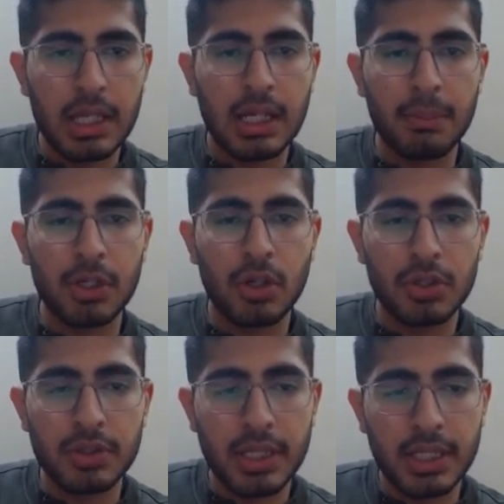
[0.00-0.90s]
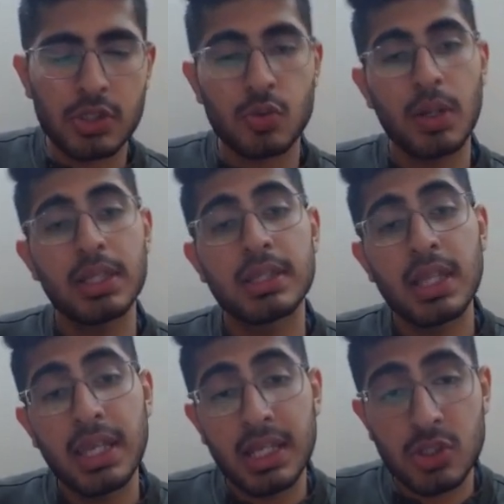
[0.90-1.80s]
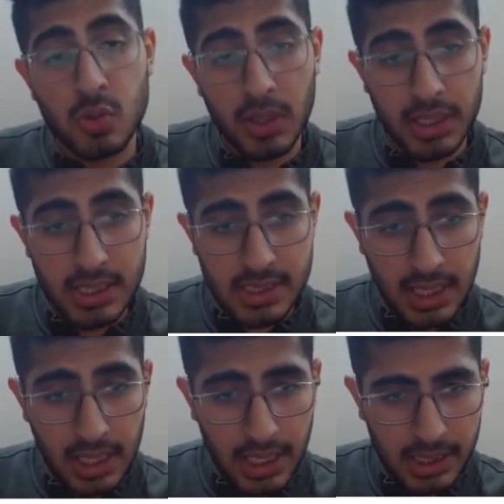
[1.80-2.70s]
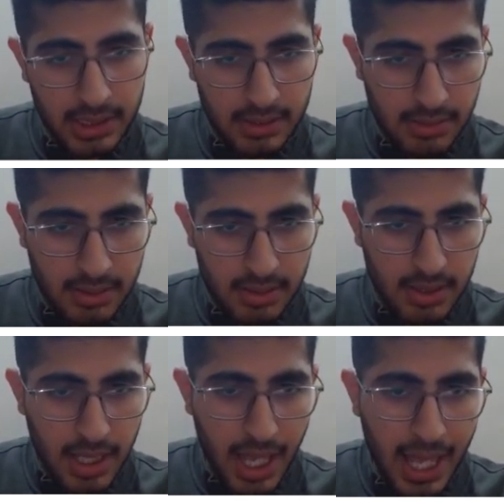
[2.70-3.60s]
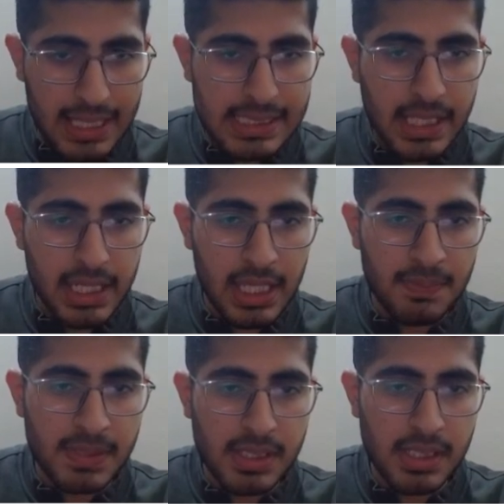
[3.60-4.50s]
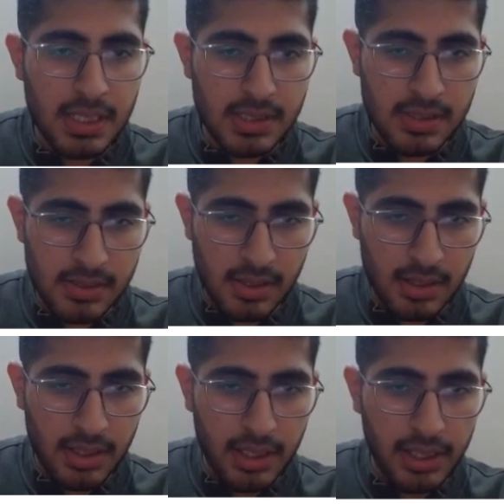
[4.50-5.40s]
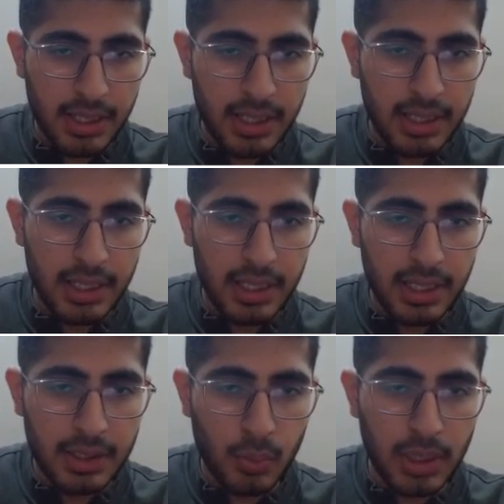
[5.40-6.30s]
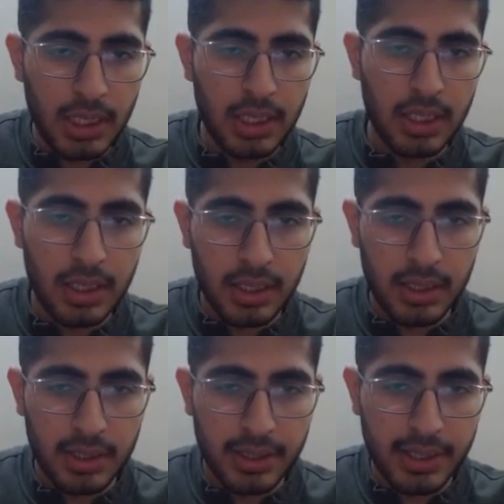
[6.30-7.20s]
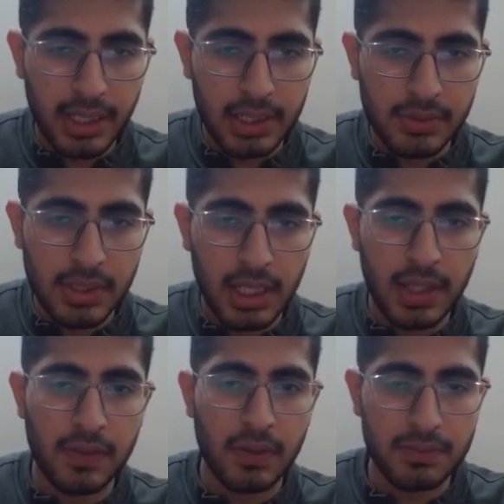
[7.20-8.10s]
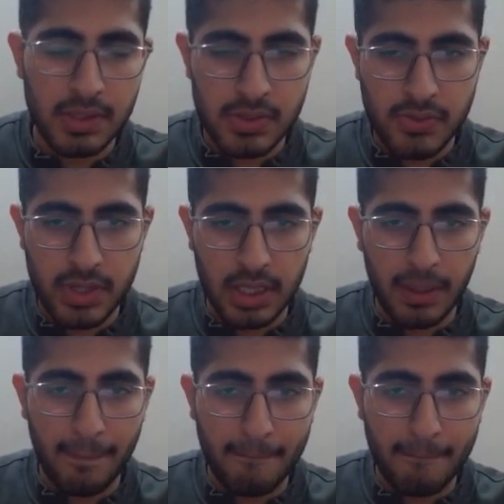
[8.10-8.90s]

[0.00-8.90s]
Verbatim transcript: Coming on to the next one. The next one is length. As the name suggests, it will tell you the length of the string.